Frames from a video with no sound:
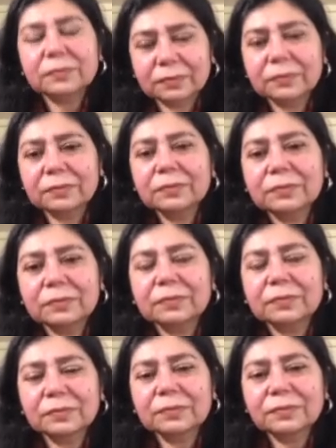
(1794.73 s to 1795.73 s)

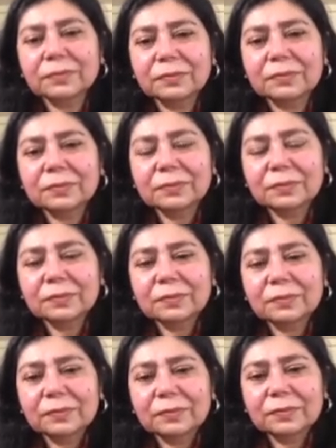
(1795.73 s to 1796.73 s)

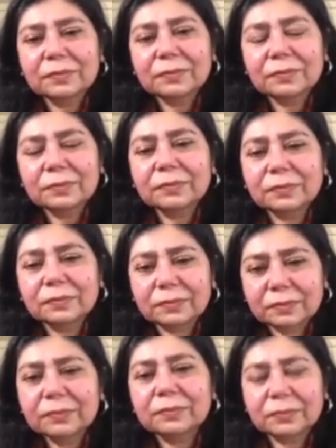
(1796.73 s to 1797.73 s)

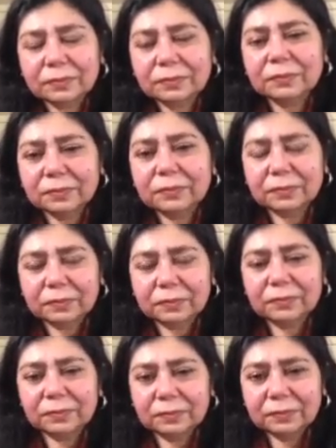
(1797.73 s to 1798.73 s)

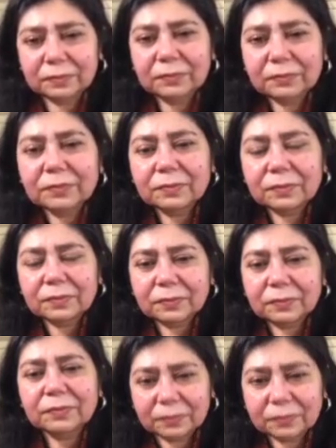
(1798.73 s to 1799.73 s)

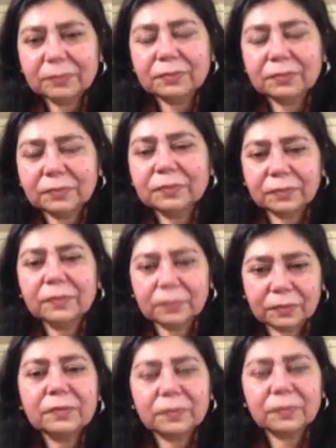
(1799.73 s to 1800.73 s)

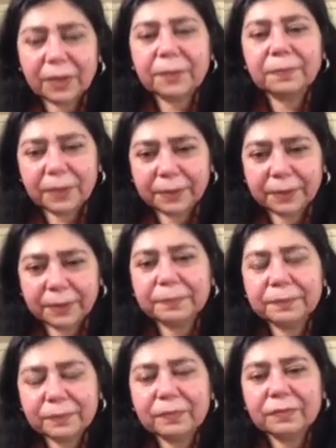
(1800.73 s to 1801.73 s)

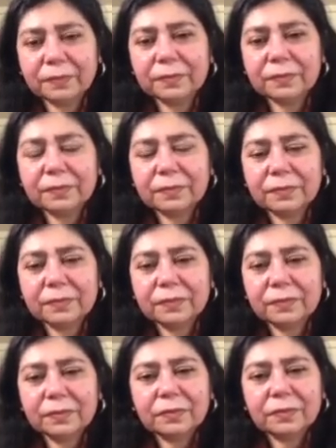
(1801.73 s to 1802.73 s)
The person shown says nothing.